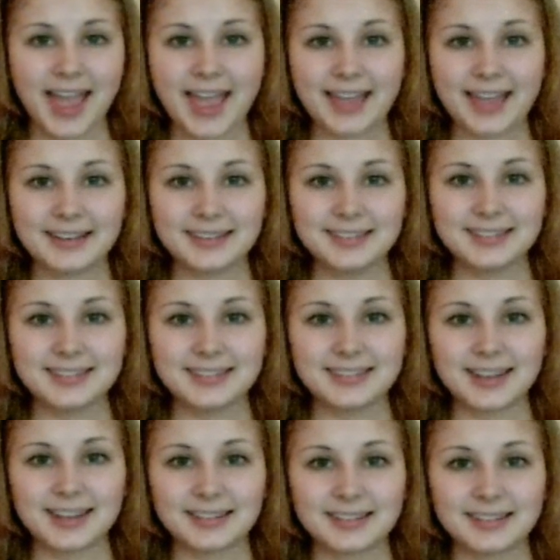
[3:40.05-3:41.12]
And
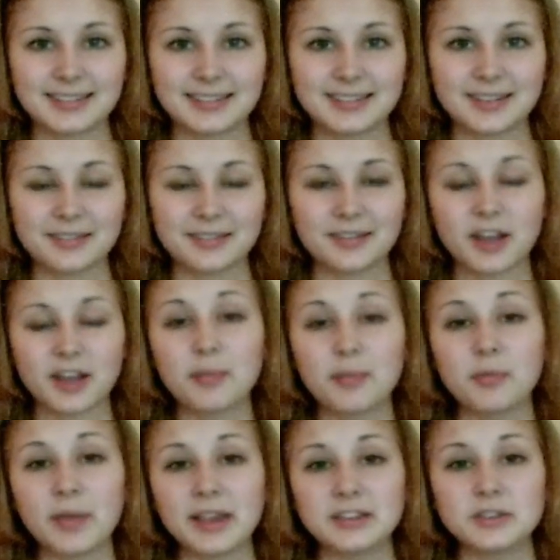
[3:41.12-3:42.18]
so there are a
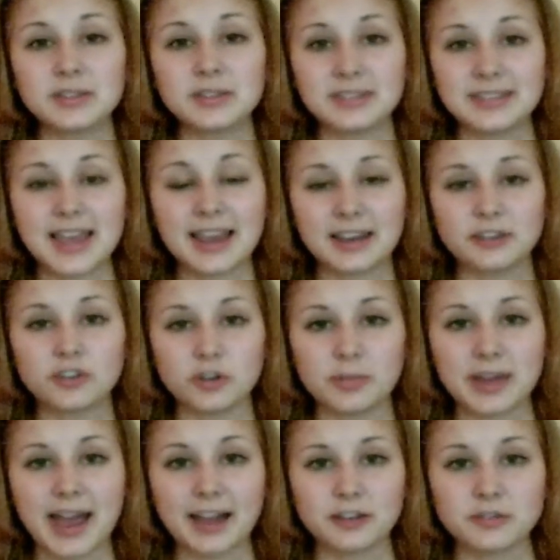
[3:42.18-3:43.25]
couple ways you can say it in
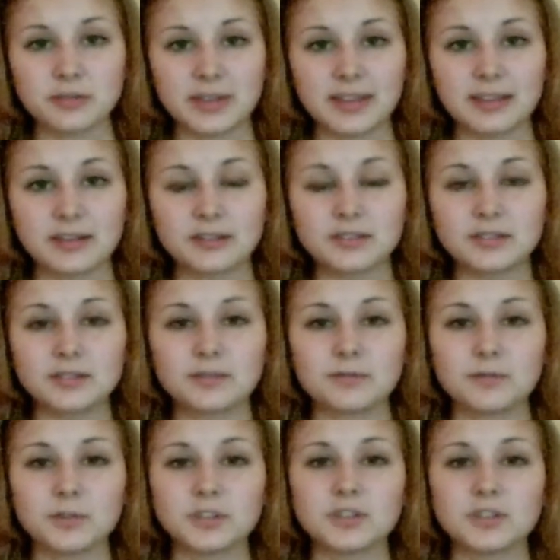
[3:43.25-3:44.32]
German actually. There's,
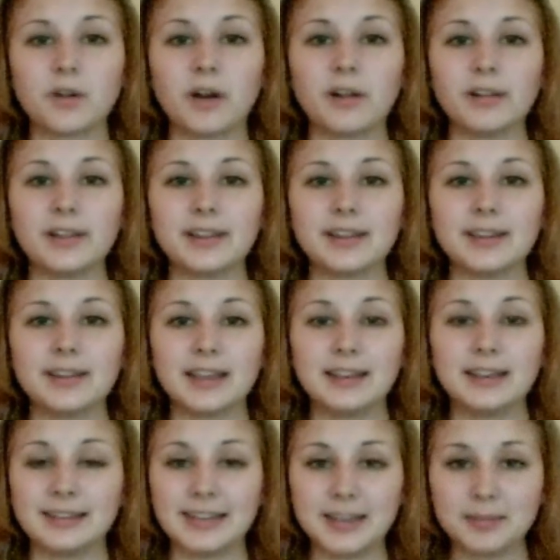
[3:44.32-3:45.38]
first of all,
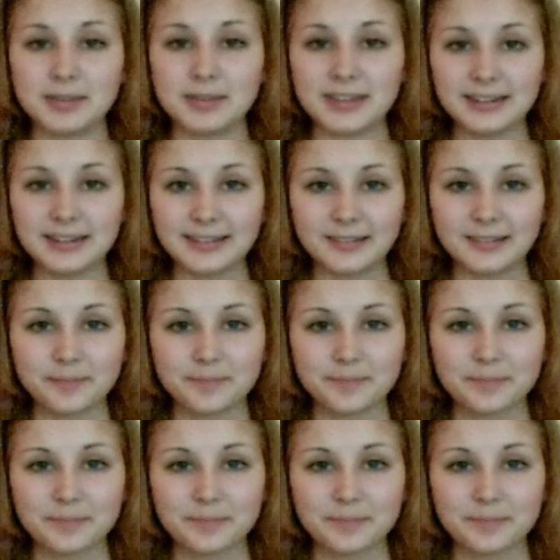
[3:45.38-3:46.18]
ich liebe dich.